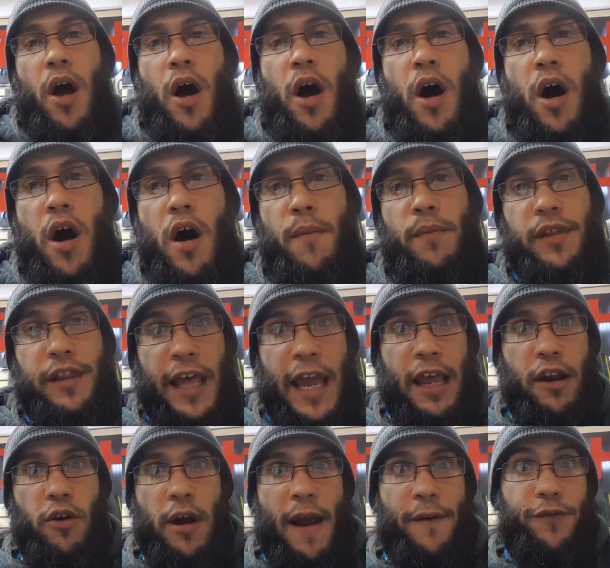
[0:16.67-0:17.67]
MMSC.
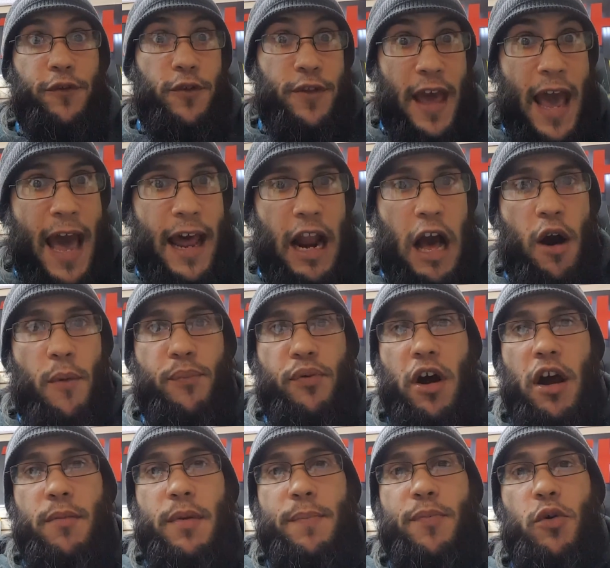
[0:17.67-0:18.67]
Later after that, I'll
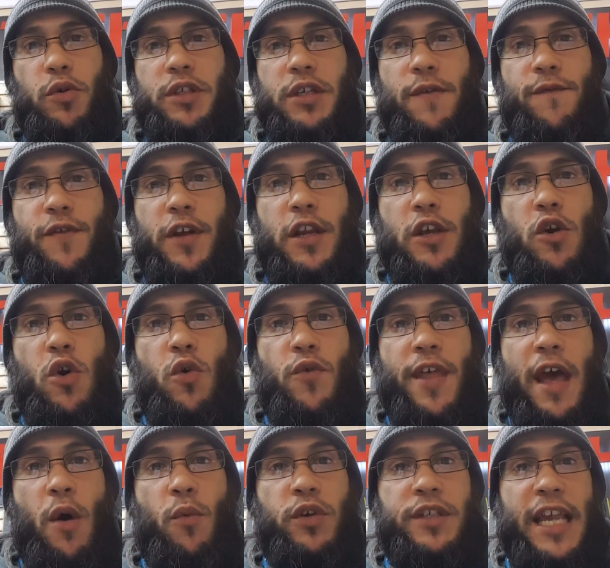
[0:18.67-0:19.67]
probably be posting a video
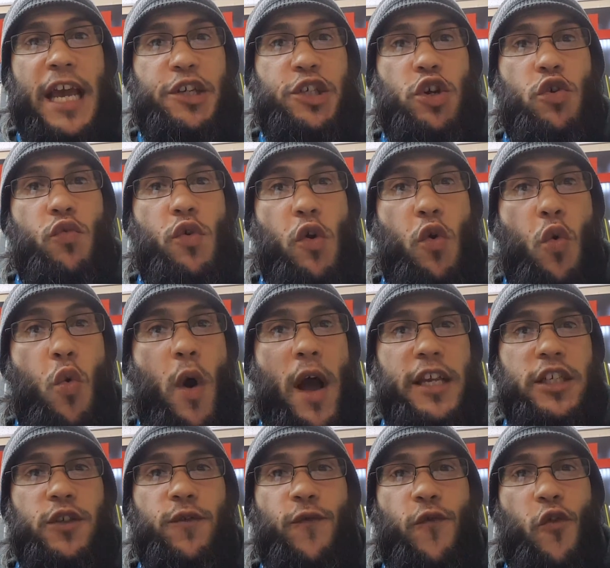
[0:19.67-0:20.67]
that was actually a
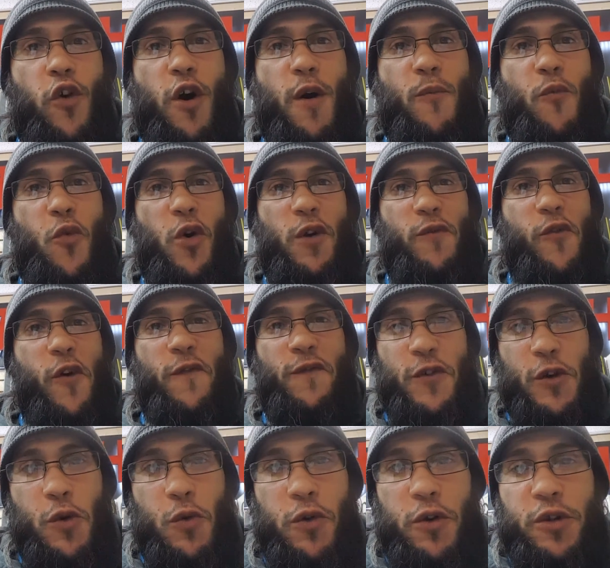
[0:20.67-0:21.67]
request from one of our
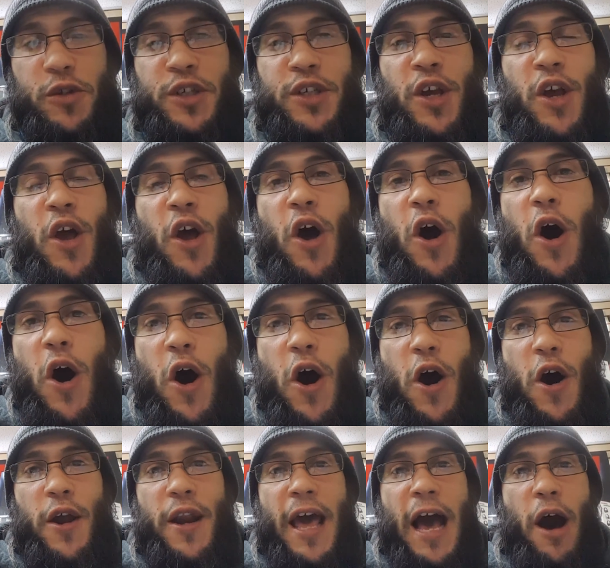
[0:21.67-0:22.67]
viewers
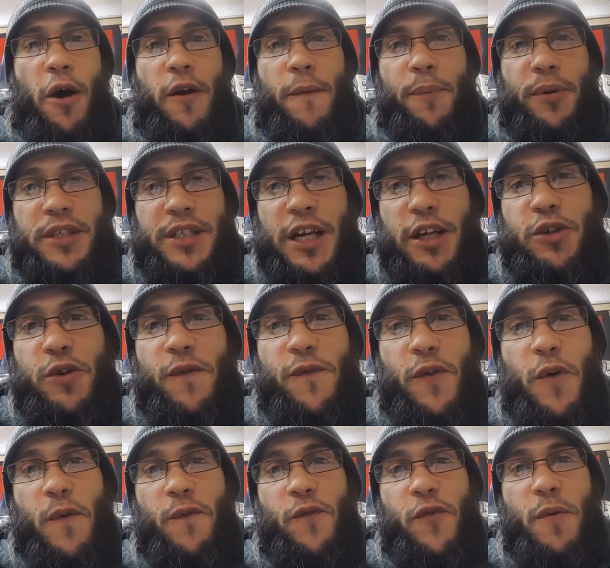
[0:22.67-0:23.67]
on how to protect your
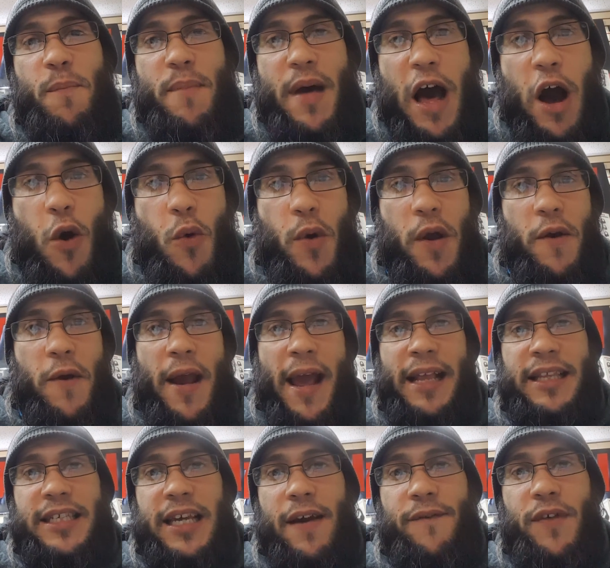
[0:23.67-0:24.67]
phone from malware,
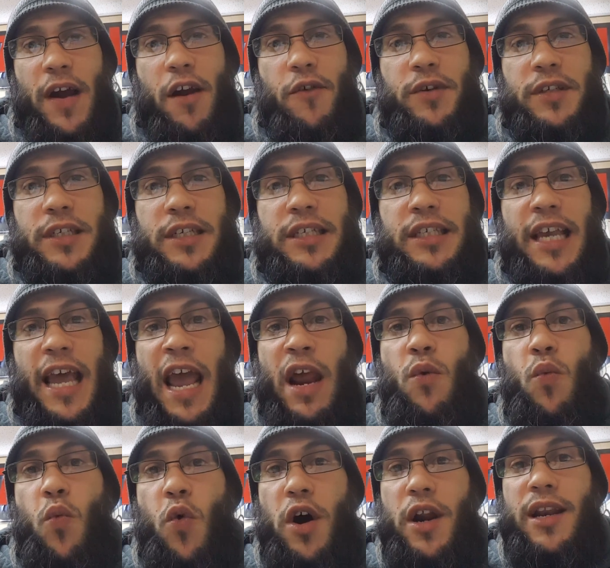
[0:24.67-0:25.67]
antiviruses,
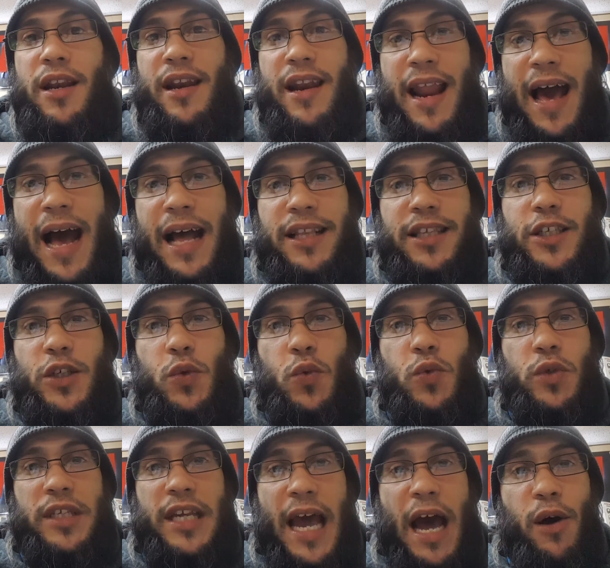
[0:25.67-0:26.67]
and what not to
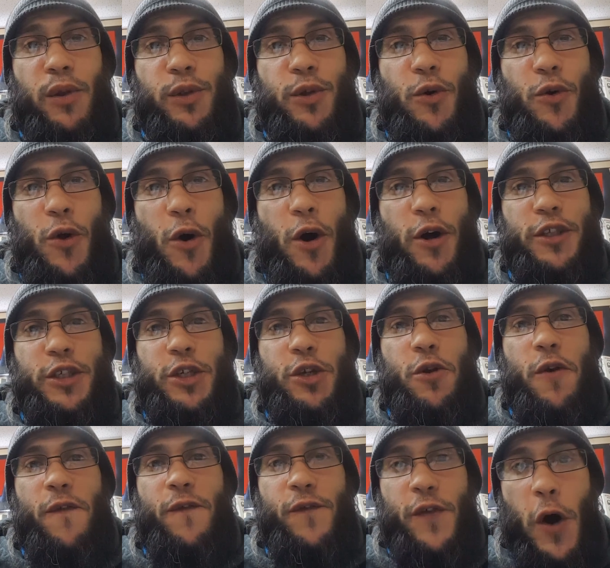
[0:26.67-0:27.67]
download onto
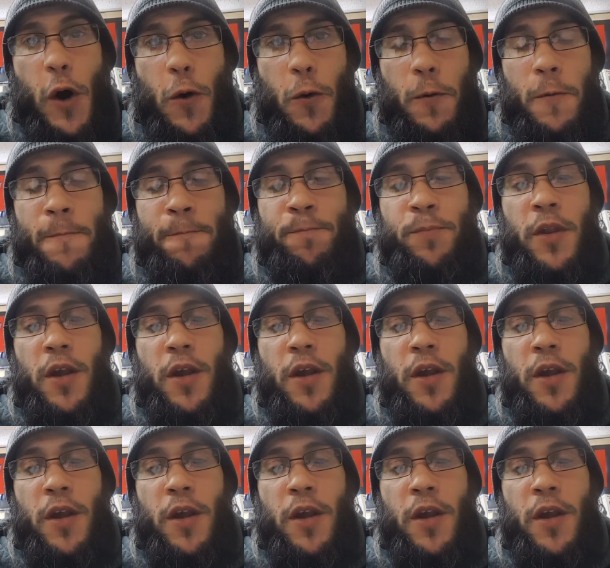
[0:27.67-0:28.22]
your phone.